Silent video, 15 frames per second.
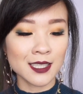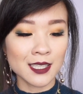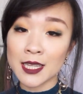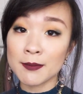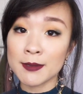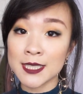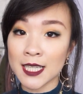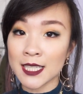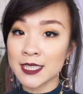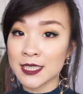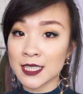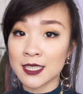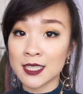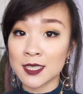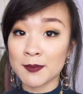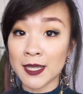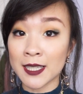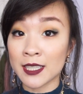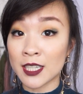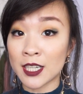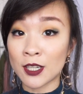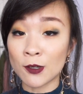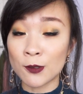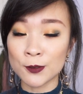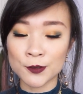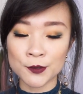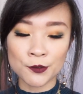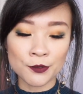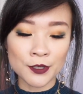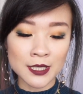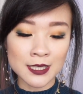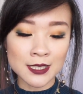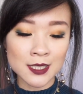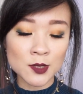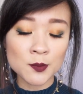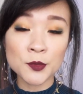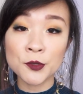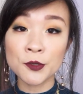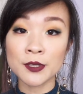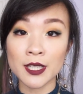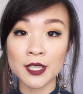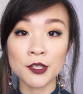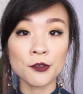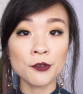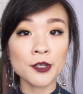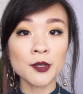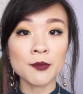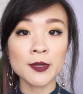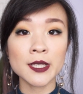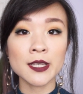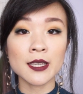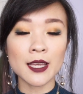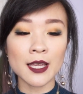And the metallics in this palette are also really smooth and creamy,